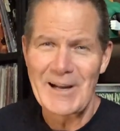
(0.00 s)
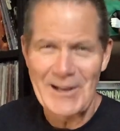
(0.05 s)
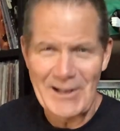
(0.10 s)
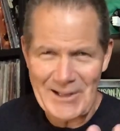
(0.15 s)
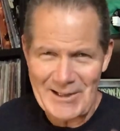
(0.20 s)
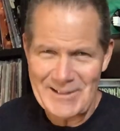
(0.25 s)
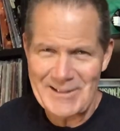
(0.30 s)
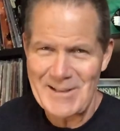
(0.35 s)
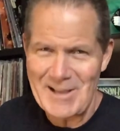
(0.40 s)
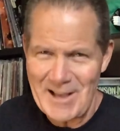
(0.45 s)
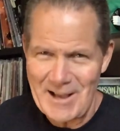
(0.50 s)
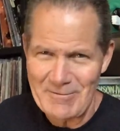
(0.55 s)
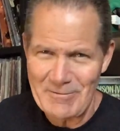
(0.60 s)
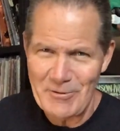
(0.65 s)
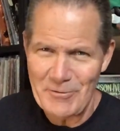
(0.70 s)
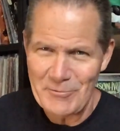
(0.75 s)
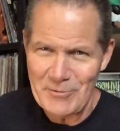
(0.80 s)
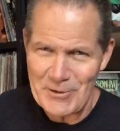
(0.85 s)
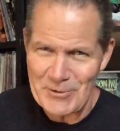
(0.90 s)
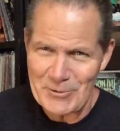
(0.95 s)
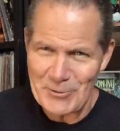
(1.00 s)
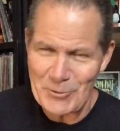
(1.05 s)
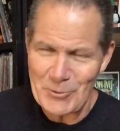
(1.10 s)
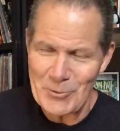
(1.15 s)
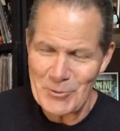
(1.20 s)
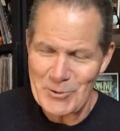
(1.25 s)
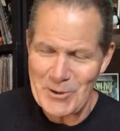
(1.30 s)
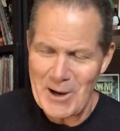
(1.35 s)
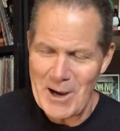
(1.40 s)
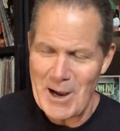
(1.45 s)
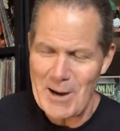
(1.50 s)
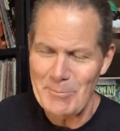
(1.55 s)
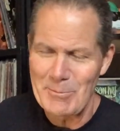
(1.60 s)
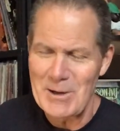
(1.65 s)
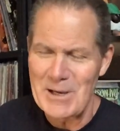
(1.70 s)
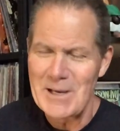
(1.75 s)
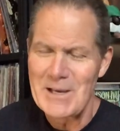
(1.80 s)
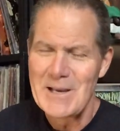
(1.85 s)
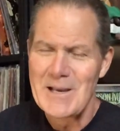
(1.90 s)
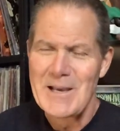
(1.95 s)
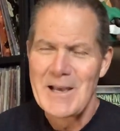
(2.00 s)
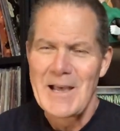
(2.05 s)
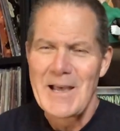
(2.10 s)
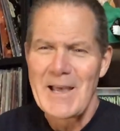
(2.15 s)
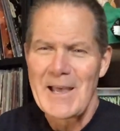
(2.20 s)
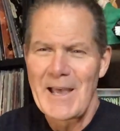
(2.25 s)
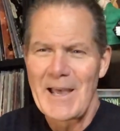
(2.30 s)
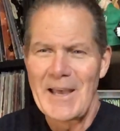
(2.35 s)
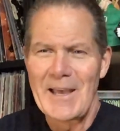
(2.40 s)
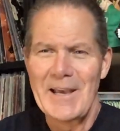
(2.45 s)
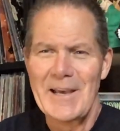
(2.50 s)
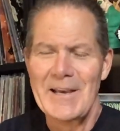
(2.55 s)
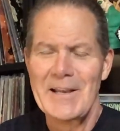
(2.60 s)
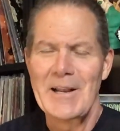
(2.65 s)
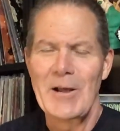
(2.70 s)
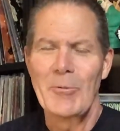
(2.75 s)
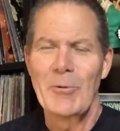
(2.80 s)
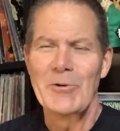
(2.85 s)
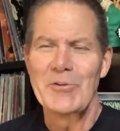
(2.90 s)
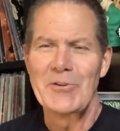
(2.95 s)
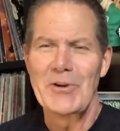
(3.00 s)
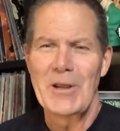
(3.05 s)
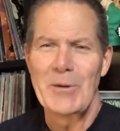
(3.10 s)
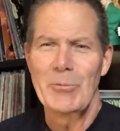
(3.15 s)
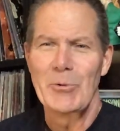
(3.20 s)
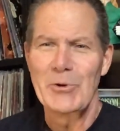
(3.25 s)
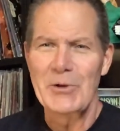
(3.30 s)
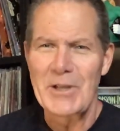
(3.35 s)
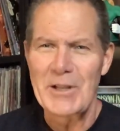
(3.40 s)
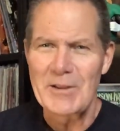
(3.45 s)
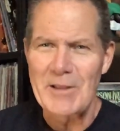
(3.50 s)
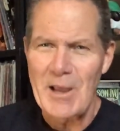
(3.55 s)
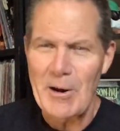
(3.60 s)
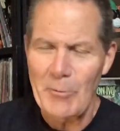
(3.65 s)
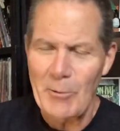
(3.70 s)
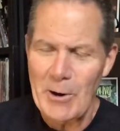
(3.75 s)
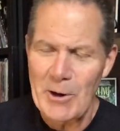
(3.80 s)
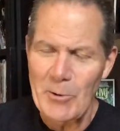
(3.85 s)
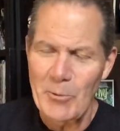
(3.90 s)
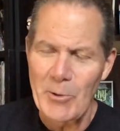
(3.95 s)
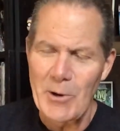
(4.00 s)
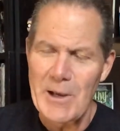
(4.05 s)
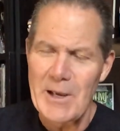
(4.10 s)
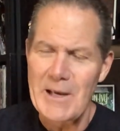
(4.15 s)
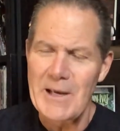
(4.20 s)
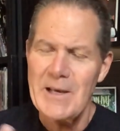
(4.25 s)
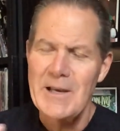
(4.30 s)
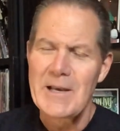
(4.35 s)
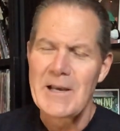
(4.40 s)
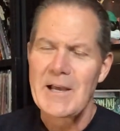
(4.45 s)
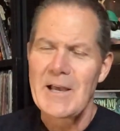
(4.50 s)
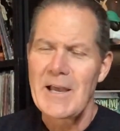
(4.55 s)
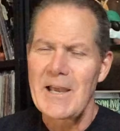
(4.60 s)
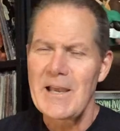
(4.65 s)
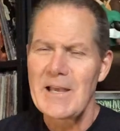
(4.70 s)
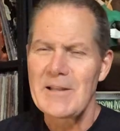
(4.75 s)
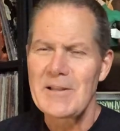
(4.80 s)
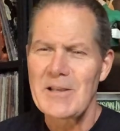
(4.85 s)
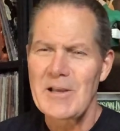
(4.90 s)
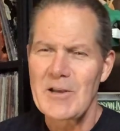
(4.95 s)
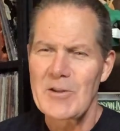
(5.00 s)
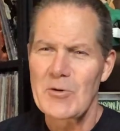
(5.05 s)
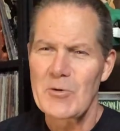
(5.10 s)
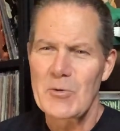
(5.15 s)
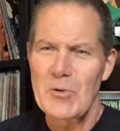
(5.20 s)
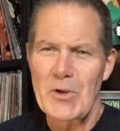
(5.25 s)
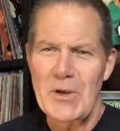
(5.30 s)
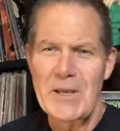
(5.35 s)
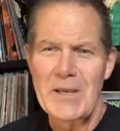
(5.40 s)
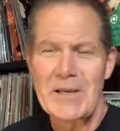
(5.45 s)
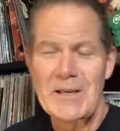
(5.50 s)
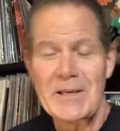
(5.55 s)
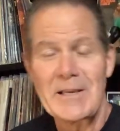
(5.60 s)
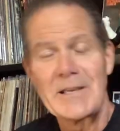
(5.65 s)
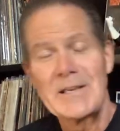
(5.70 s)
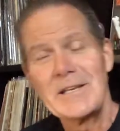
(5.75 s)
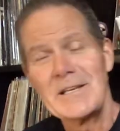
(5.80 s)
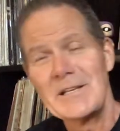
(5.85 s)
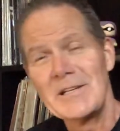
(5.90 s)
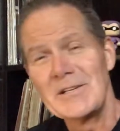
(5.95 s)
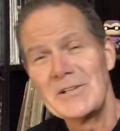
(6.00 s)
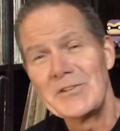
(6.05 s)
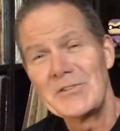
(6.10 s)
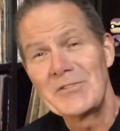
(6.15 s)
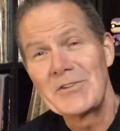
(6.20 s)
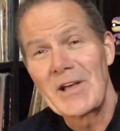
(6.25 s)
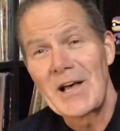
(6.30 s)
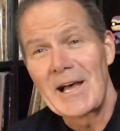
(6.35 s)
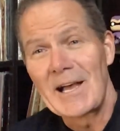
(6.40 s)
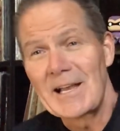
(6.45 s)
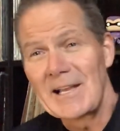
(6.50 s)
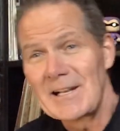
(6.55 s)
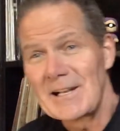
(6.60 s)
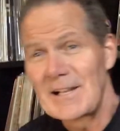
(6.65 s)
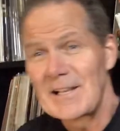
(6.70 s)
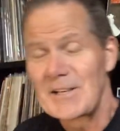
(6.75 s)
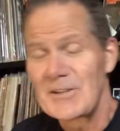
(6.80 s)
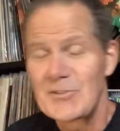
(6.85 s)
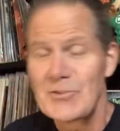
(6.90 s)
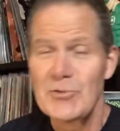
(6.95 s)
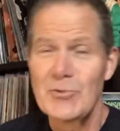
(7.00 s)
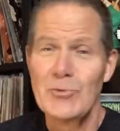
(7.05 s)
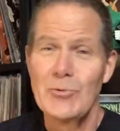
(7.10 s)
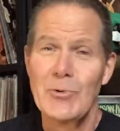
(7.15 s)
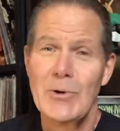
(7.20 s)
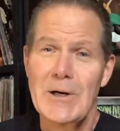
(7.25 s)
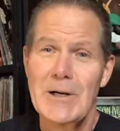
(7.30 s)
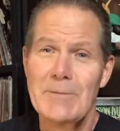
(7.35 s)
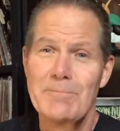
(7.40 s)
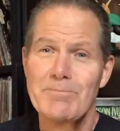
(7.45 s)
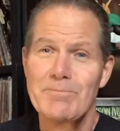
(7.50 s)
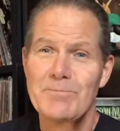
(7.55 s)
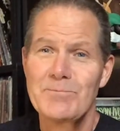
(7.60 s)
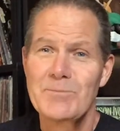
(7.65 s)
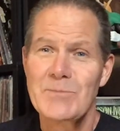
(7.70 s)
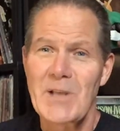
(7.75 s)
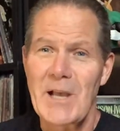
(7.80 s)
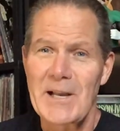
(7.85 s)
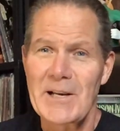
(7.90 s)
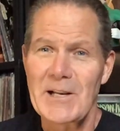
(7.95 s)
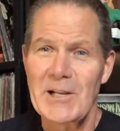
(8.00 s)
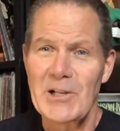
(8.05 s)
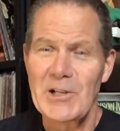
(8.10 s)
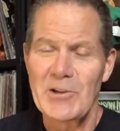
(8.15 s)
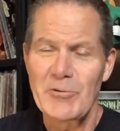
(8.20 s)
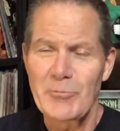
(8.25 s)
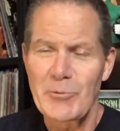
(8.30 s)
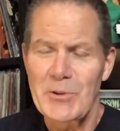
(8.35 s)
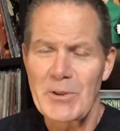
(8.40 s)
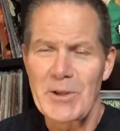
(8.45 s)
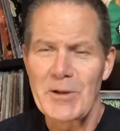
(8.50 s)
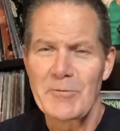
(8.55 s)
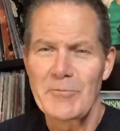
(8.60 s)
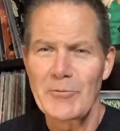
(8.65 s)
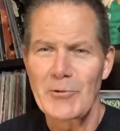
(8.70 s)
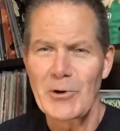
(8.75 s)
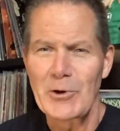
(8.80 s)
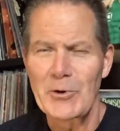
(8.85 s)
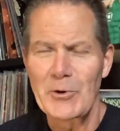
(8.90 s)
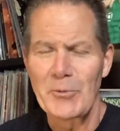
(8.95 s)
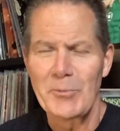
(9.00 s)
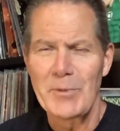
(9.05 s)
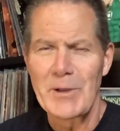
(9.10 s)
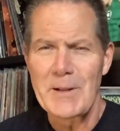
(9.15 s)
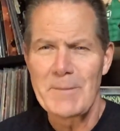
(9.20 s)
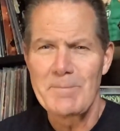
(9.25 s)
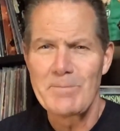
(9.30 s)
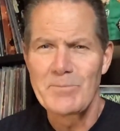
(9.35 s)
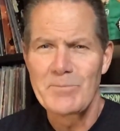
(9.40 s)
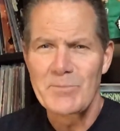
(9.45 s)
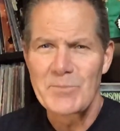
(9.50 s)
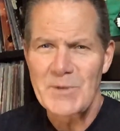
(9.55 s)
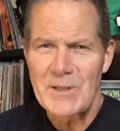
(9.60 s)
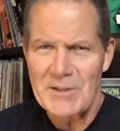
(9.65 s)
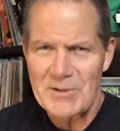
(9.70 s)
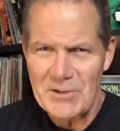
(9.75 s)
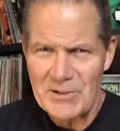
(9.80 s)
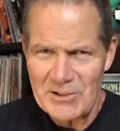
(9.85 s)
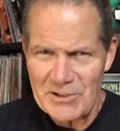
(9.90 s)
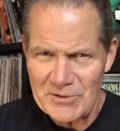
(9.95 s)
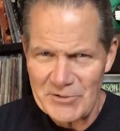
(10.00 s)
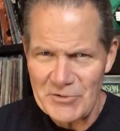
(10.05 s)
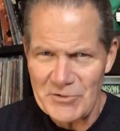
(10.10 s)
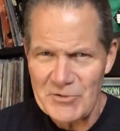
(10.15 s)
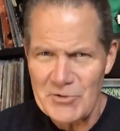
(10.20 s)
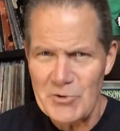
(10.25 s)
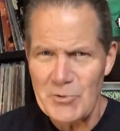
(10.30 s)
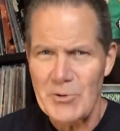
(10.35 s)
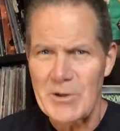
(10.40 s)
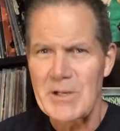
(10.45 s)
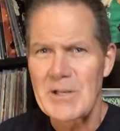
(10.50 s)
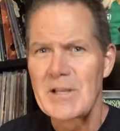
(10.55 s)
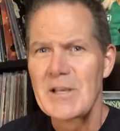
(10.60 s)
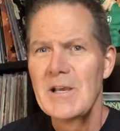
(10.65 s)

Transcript: I like to have a physical copy and I wasn't able to get that right away. And the other thing is I like to uh, kind of live with it for a little bit, get to listen to it,